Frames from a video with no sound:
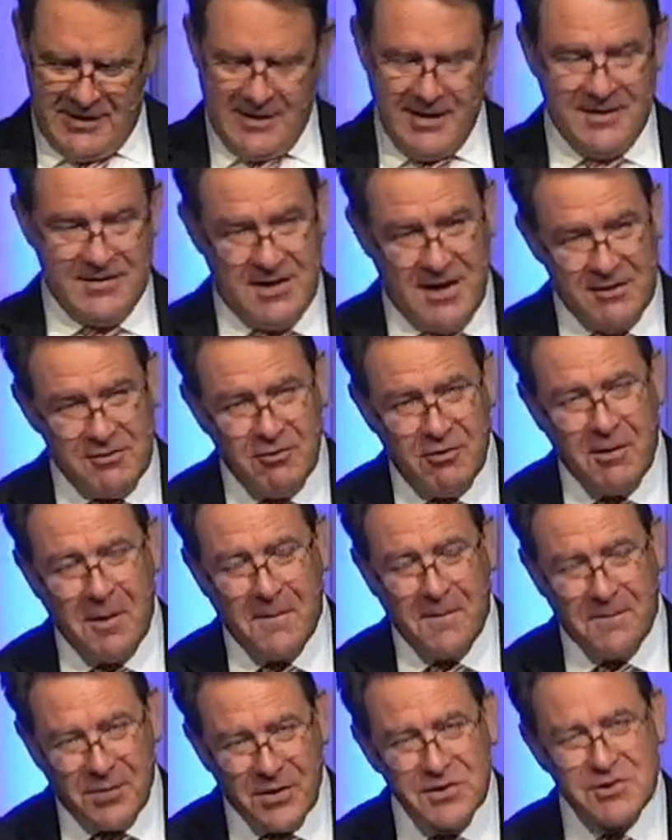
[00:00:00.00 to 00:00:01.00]
another
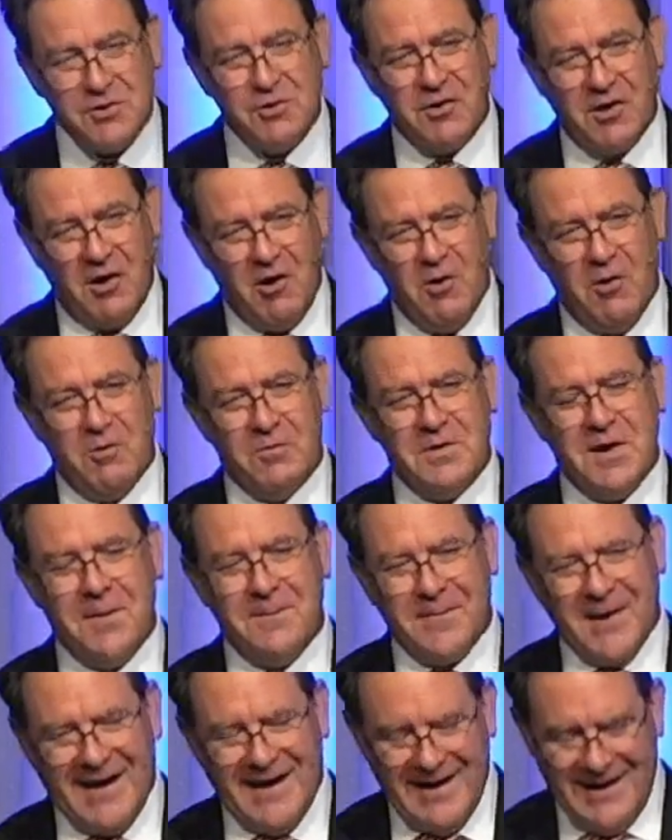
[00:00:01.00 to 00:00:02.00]

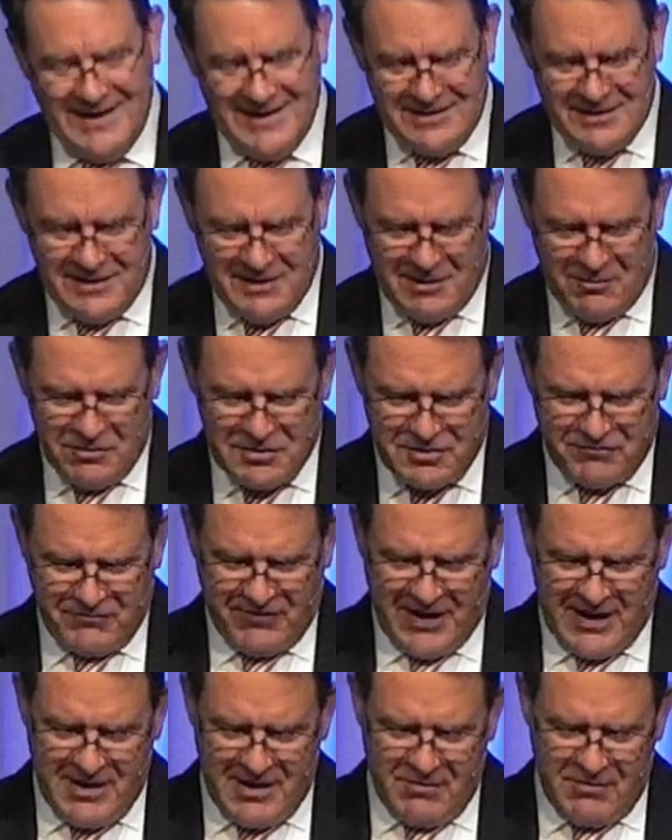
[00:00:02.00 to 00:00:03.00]
bristlecone pine that was
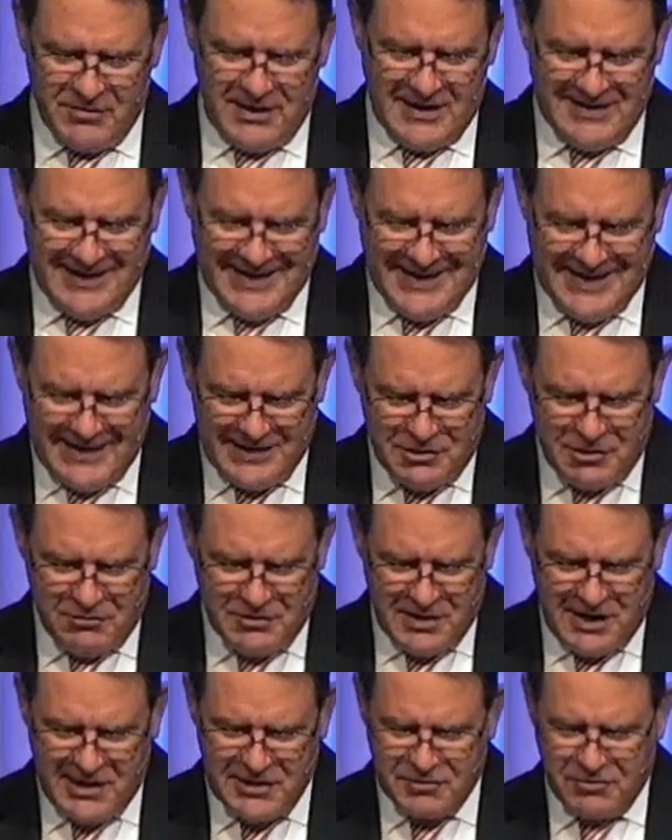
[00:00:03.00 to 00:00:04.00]
found in the
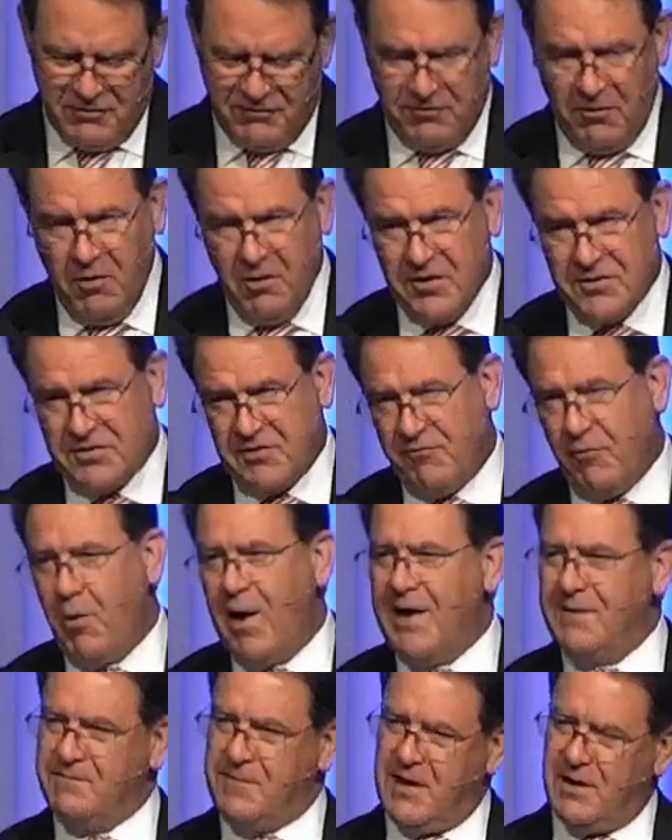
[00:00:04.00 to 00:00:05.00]
Inyo National Forest of
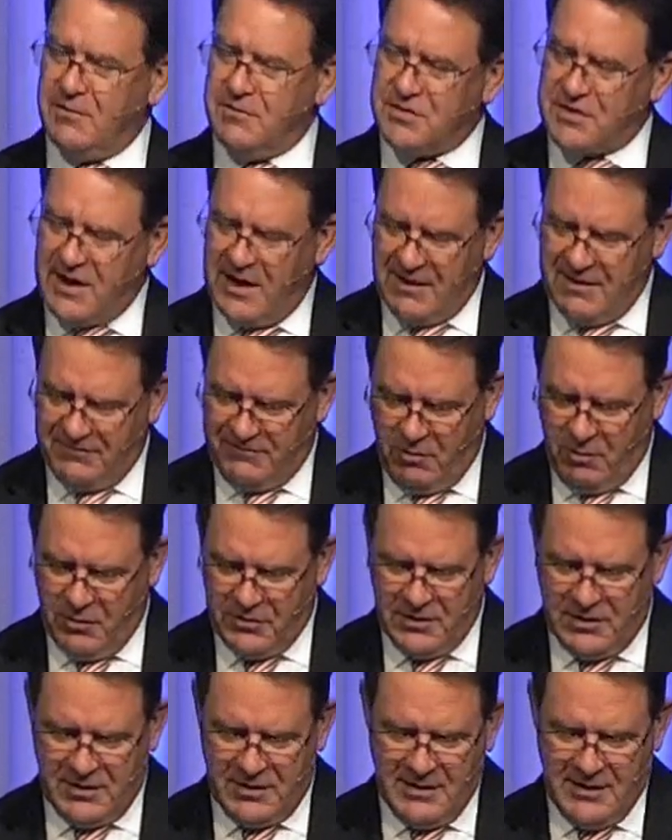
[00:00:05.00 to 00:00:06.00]
White Mountains,
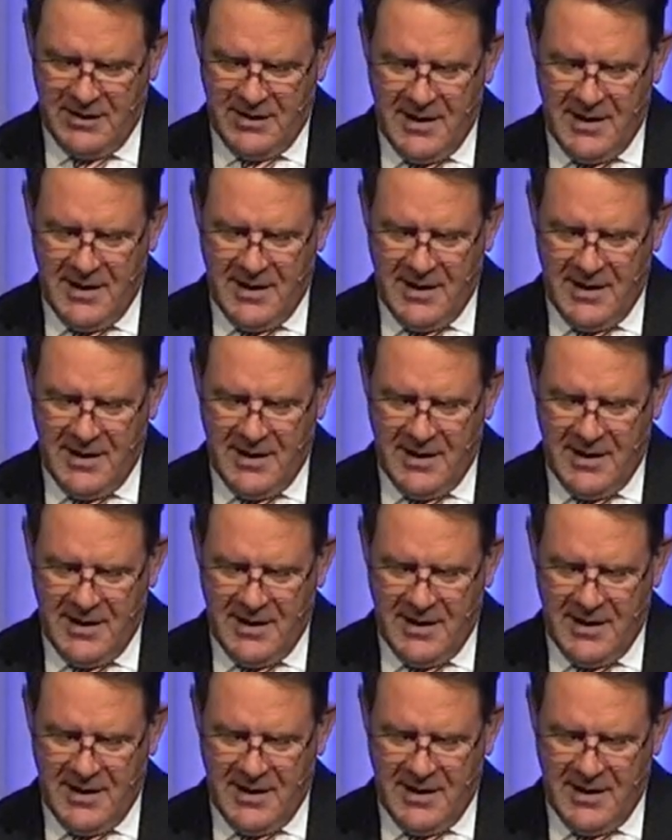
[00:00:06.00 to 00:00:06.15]
California.